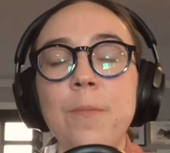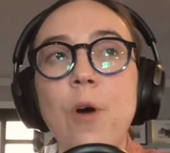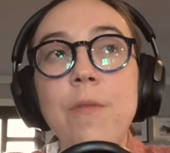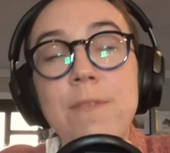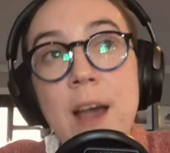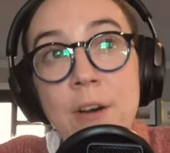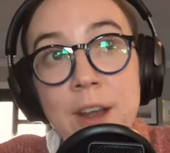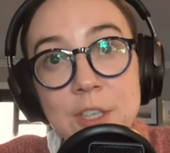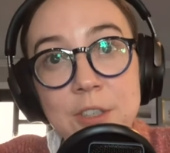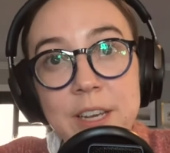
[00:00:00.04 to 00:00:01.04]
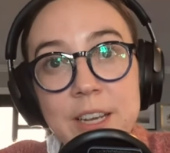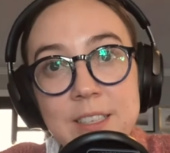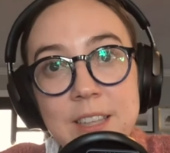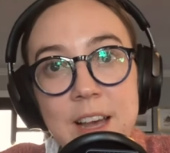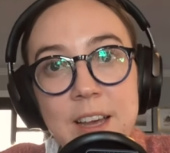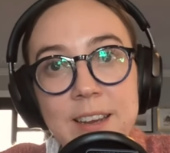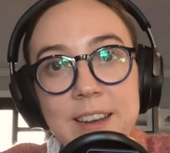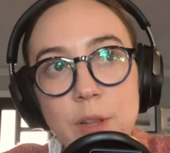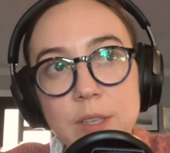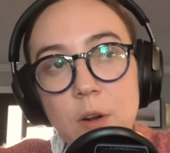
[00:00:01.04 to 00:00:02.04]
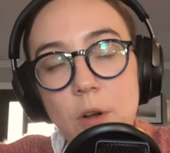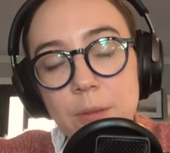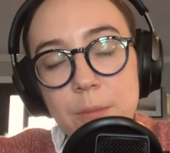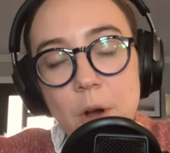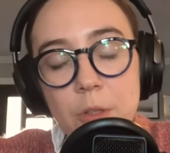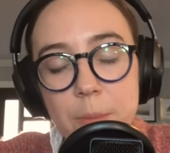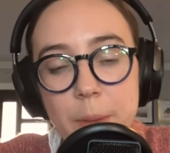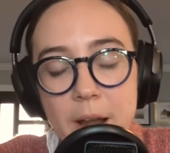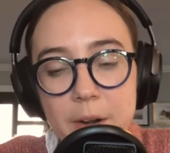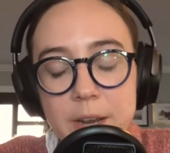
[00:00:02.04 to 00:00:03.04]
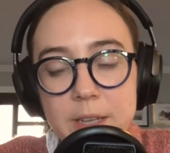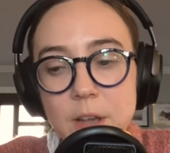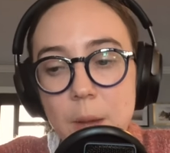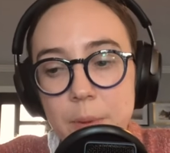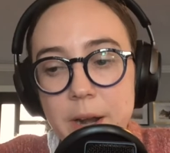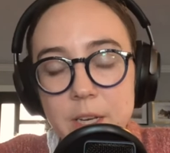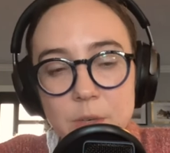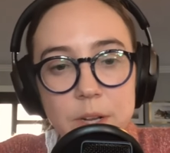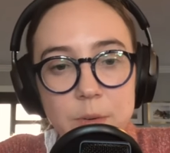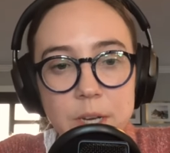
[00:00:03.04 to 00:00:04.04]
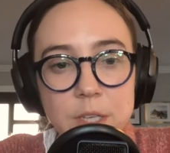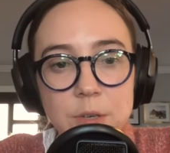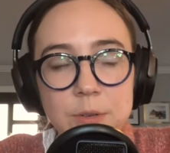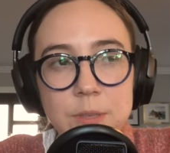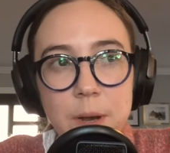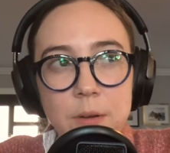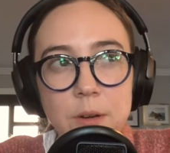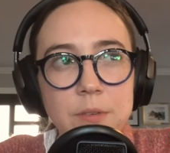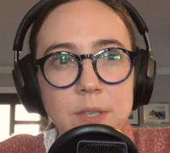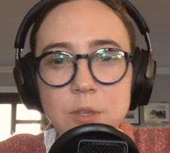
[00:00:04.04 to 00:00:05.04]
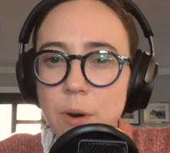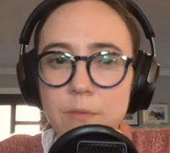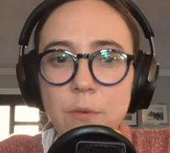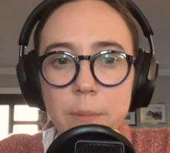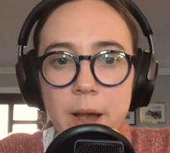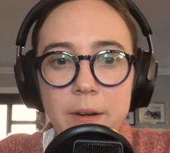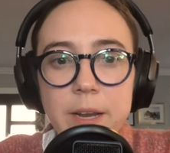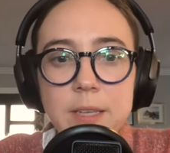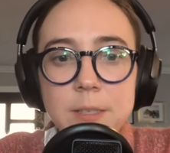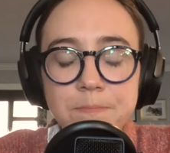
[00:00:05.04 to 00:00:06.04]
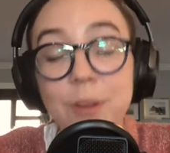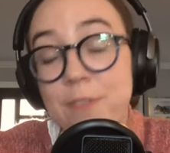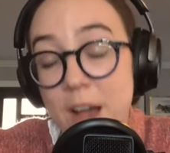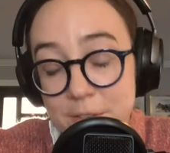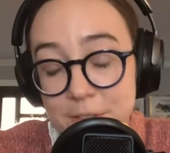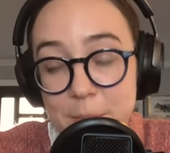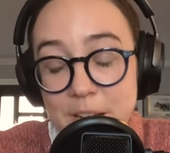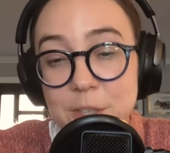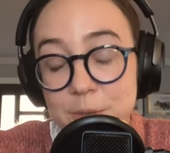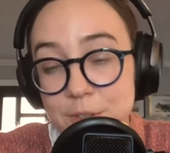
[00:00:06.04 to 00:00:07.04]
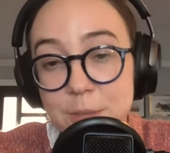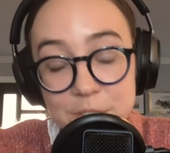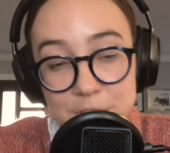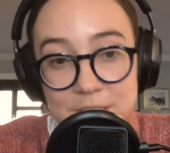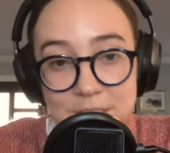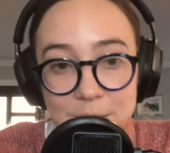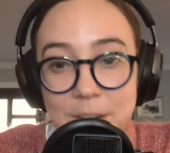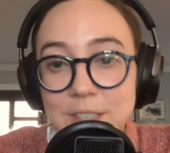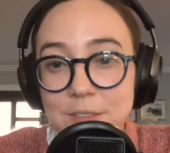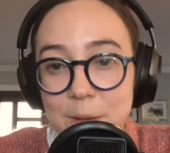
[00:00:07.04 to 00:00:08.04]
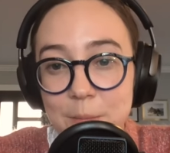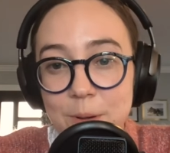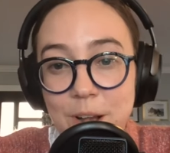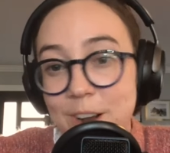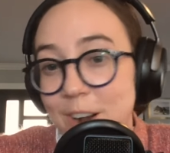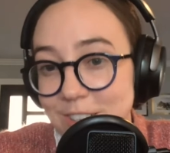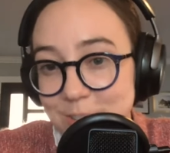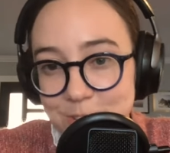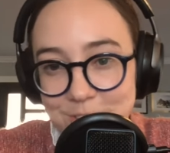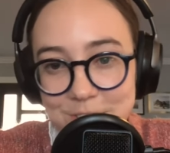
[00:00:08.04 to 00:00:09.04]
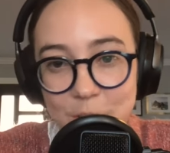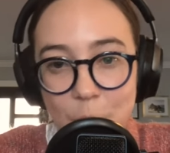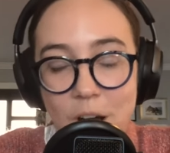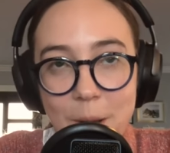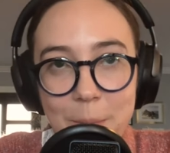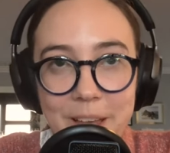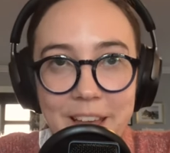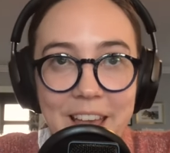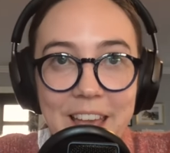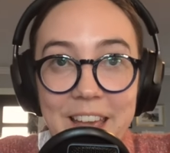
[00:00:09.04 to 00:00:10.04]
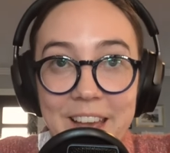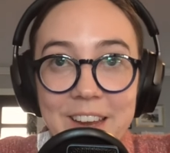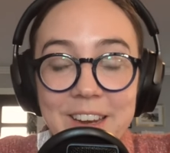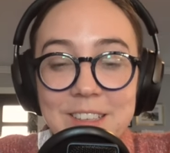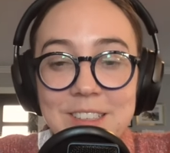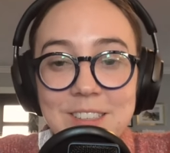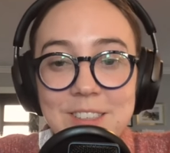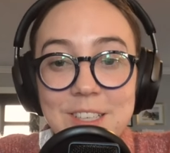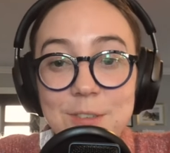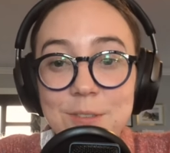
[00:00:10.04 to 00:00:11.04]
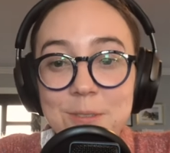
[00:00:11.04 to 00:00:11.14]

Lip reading: What we found actually is that we looked at all the batteries operating in 2022. It was about, I think it was like 24 batteries. Only 5 of them actually reduced emissions. The rest of them caused emissions to go up. And it's